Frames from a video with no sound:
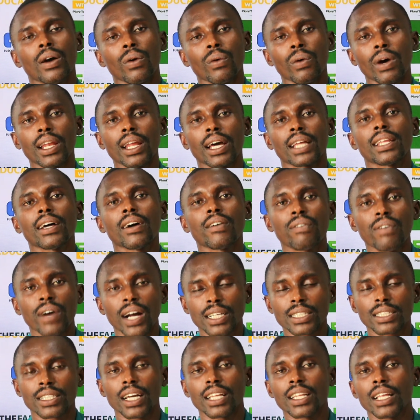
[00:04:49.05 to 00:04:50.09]
One other
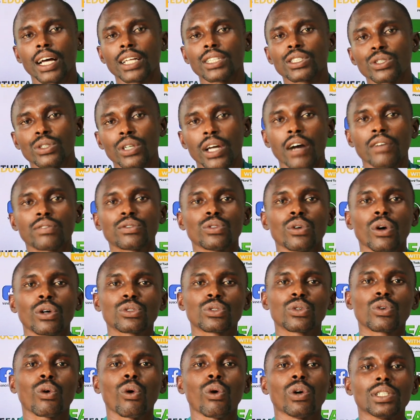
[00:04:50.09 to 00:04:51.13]
factor that you have to
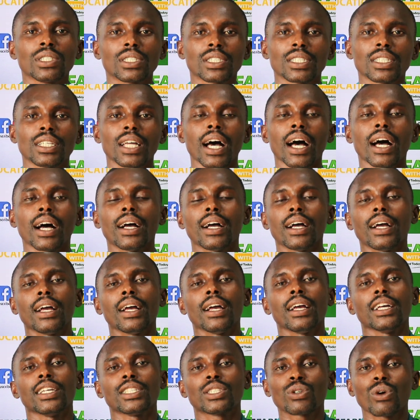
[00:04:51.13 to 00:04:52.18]
also consider
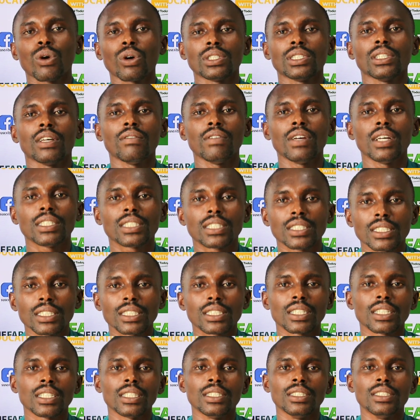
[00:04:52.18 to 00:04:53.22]
is
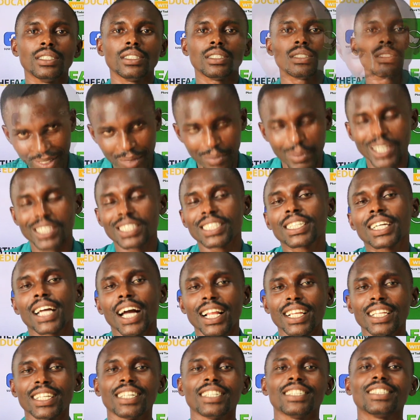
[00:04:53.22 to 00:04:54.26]
conservation tillage.
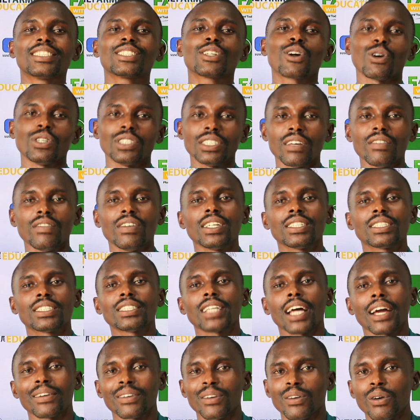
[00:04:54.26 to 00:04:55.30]
Basically, it's
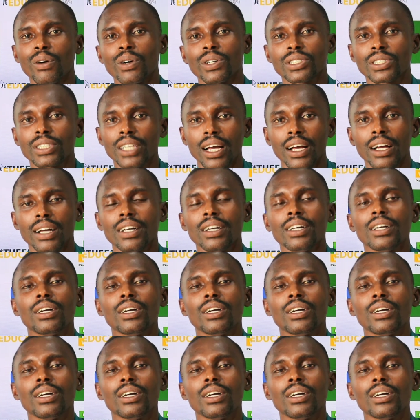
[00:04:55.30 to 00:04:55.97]
conservation agriculture.